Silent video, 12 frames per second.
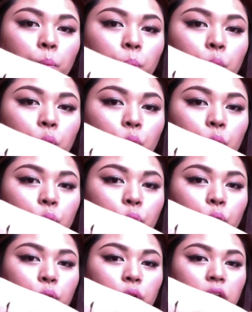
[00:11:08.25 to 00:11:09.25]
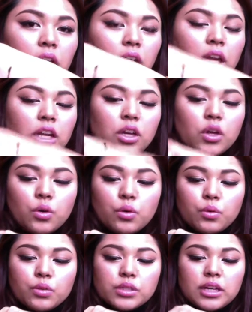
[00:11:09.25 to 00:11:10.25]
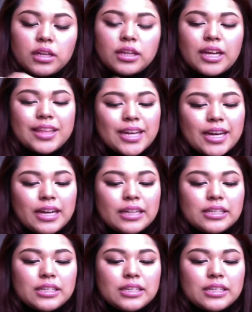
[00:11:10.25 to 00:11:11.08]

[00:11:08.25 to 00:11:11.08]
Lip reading: Poof. And it goes like that.